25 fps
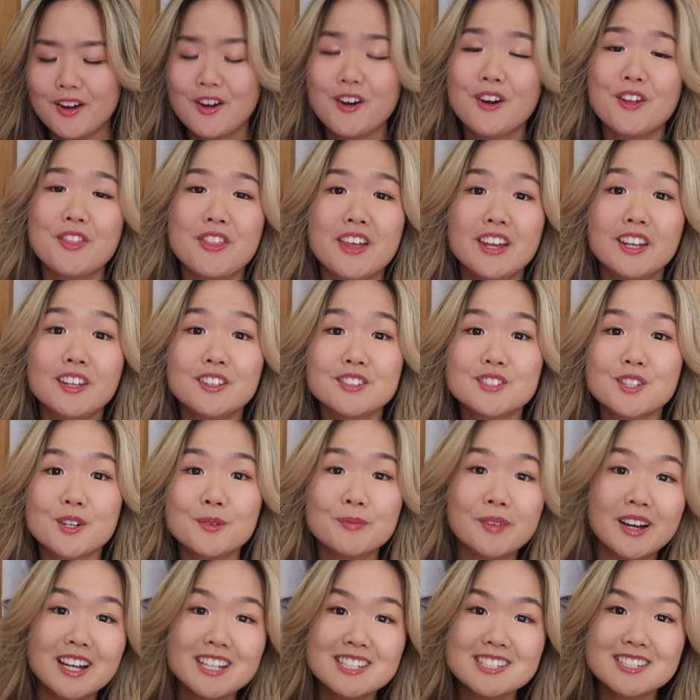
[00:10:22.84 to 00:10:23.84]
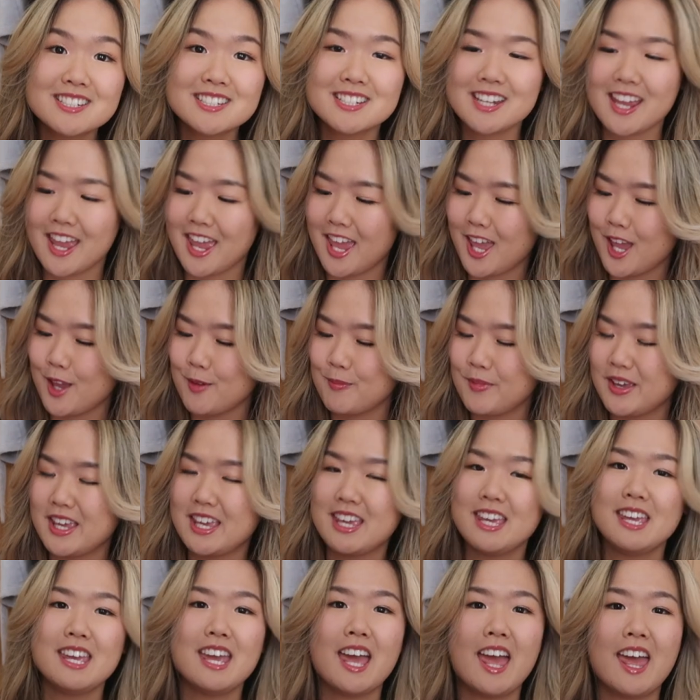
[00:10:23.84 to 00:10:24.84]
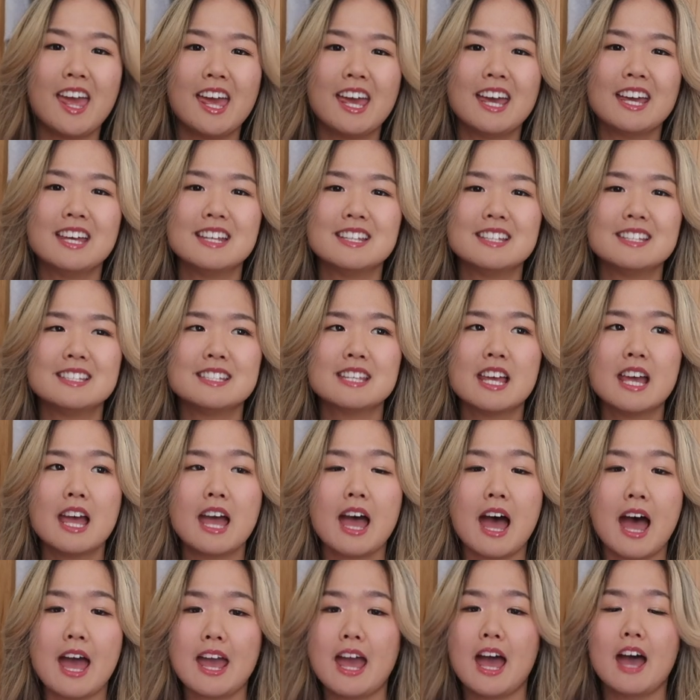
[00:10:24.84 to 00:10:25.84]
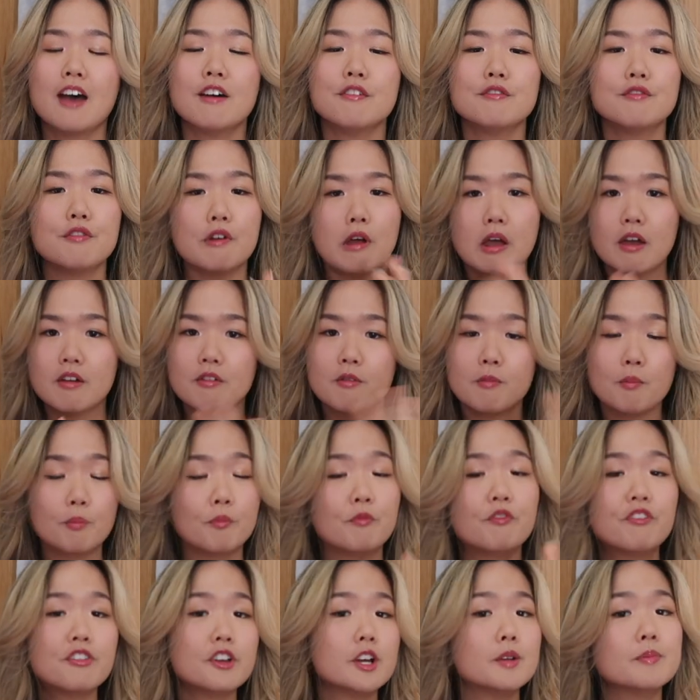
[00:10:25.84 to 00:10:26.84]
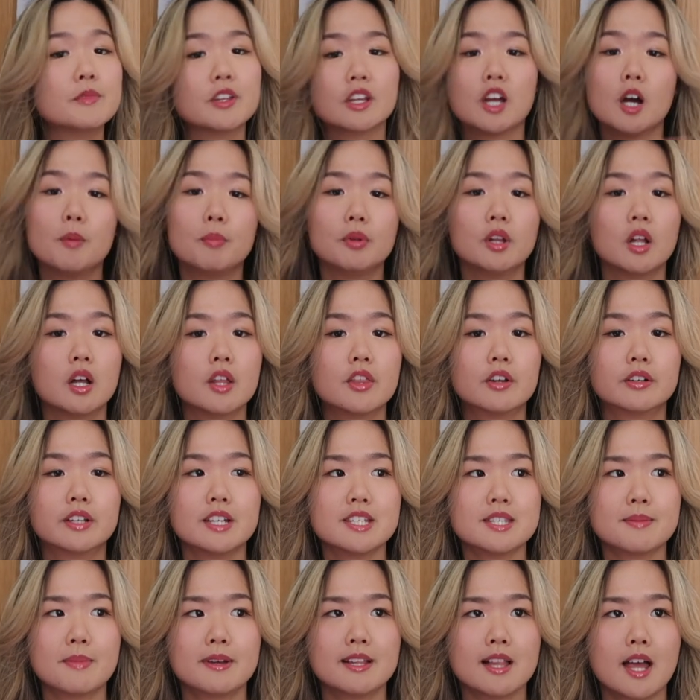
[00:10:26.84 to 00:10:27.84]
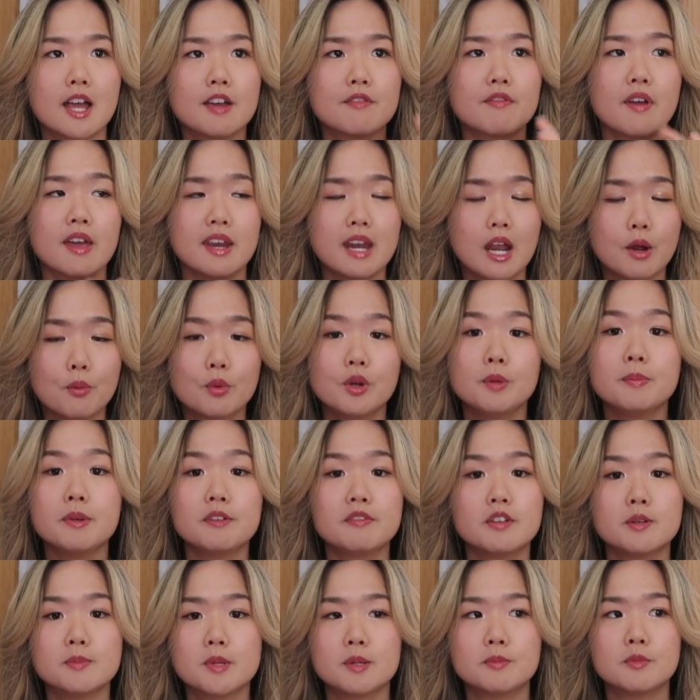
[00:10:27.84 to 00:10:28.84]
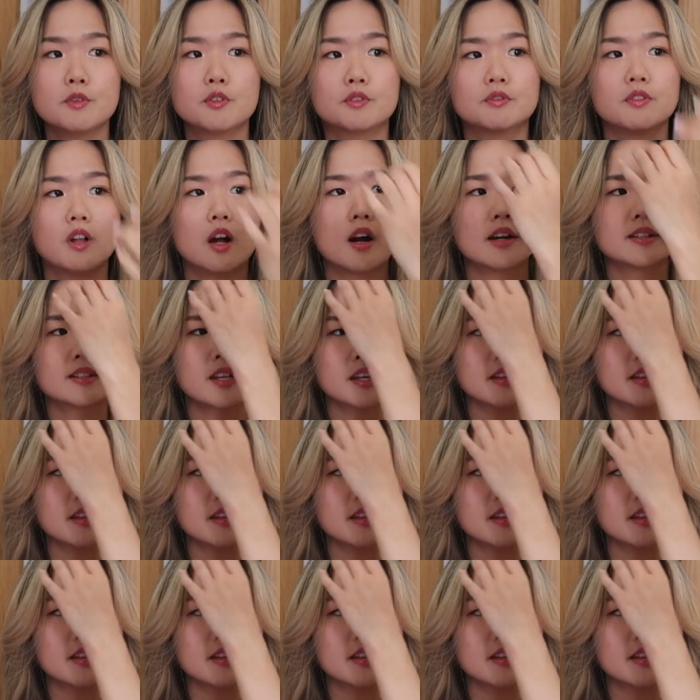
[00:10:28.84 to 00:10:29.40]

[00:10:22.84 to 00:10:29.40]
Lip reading: Oh, thank you so much, Amy. And I have filmed a couple other days in my life, and I will be filming more vlogs.